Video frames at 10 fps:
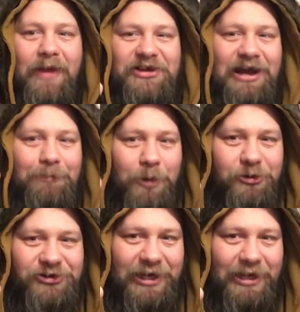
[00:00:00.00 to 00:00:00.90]
that's not a bow
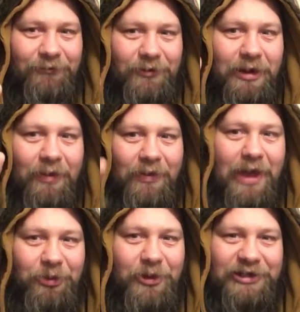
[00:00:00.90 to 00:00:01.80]
staff.
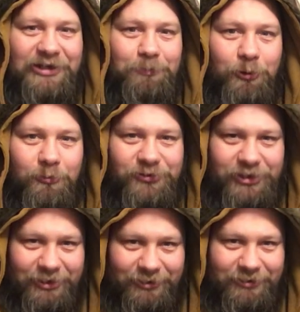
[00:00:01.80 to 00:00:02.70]
That thing is a
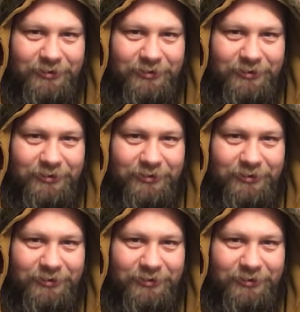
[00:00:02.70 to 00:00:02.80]
broomstick.